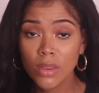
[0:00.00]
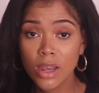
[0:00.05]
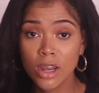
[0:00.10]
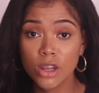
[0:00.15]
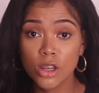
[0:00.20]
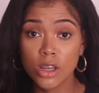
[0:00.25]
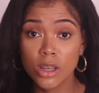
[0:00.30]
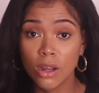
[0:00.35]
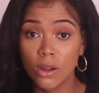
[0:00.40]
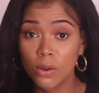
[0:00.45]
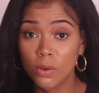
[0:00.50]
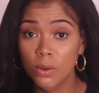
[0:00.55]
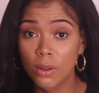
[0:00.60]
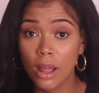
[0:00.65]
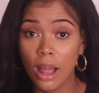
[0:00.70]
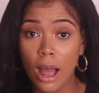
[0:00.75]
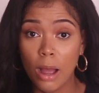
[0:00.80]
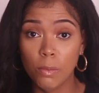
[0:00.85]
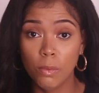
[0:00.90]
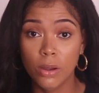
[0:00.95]
So
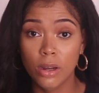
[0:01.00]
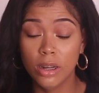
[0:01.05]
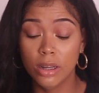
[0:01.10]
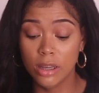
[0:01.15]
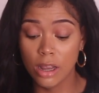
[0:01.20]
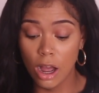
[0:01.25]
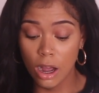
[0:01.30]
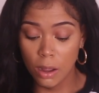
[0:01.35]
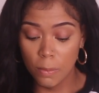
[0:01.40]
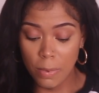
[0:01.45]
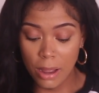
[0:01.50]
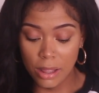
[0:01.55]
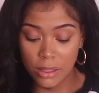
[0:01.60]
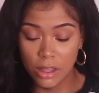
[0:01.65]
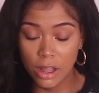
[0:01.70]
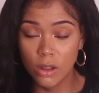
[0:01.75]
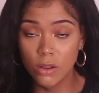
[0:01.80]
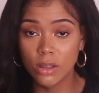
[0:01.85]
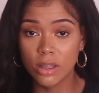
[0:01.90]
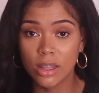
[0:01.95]
I'm going to talk about
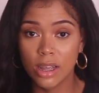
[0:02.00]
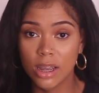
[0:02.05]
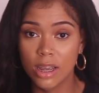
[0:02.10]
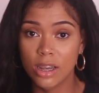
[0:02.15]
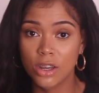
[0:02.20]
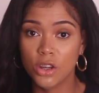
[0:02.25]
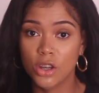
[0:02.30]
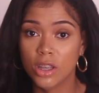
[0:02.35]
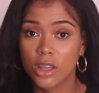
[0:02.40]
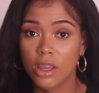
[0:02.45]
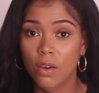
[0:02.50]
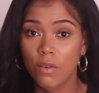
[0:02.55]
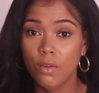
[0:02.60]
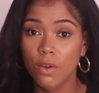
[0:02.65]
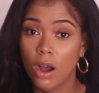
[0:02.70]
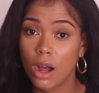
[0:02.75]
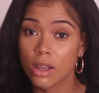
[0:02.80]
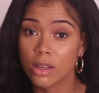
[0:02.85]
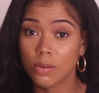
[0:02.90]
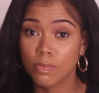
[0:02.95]
those things, just give you
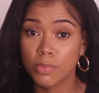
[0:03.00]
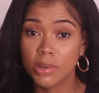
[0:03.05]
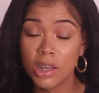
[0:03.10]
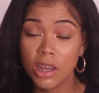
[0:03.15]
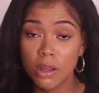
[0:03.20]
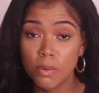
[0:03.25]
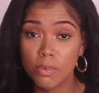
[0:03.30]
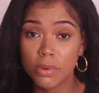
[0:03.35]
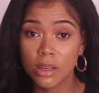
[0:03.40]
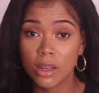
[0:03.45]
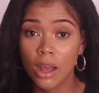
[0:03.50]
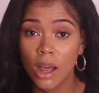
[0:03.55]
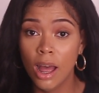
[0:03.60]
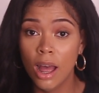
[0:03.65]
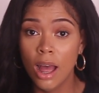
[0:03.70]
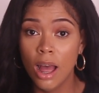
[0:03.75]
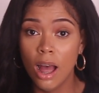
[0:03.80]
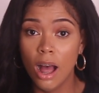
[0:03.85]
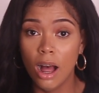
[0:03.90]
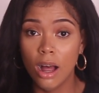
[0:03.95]
all some tips
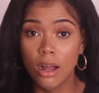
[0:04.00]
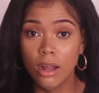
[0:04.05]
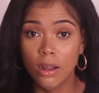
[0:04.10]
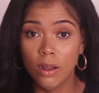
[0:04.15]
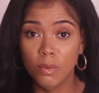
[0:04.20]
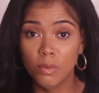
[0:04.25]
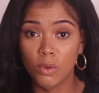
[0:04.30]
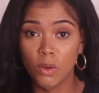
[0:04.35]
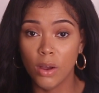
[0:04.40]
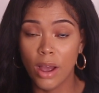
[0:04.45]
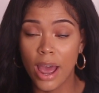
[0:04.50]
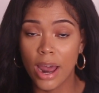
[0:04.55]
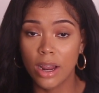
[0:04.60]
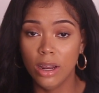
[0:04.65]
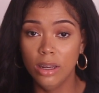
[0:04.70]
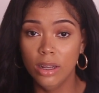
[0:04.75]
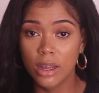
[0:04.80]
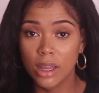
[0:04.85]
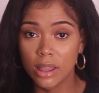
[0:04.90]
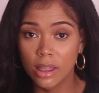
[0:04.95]
on how to
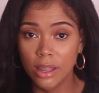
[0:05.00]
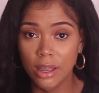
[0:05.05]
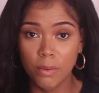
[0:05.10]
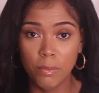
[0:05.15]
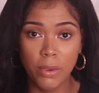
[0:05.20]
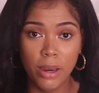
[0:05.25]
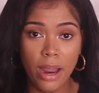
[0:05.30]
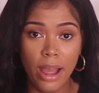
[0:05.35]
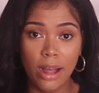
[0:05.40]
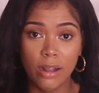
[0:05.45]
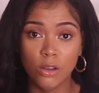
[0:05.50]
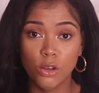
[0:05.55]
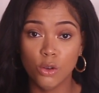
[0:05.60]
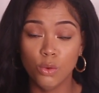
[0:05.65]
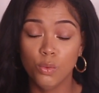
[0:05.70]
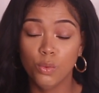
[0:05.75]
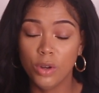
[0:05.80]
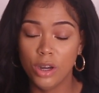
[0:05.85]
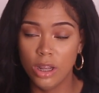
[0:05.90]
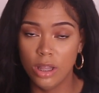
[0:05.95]
look at them and how to
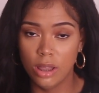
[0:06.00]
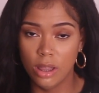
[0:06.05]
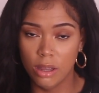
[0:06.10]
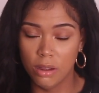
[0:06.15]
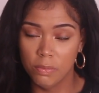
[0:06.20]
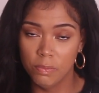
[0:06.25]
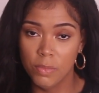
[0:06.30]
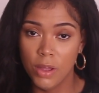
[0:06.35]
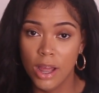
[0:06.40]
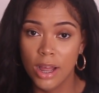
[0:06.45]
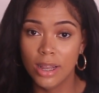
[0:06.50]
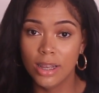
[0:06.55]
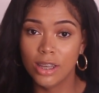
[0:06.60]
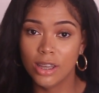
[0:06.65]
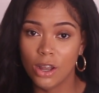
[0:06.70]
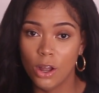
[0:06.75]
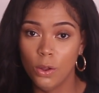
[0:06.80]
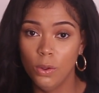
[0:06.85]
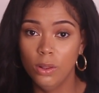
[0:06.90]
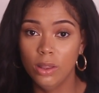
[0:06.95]
read them.
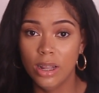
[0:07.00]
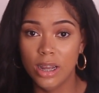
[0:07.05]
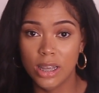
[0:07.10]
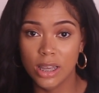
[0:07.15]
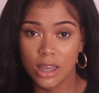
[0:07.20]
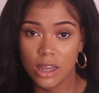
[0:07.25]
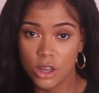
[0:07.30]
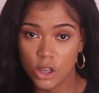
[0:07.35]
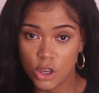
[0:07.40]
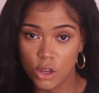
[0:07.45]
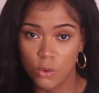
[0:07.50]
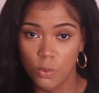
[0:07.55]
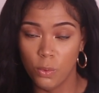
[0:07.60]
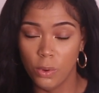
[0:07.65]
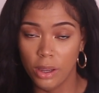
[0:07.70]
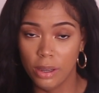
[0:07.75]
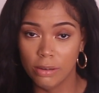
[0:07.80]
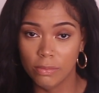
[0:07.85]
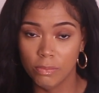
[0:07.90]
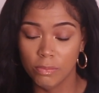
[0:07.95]
So let's get to
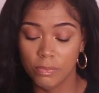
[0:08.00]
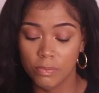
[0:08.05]
it.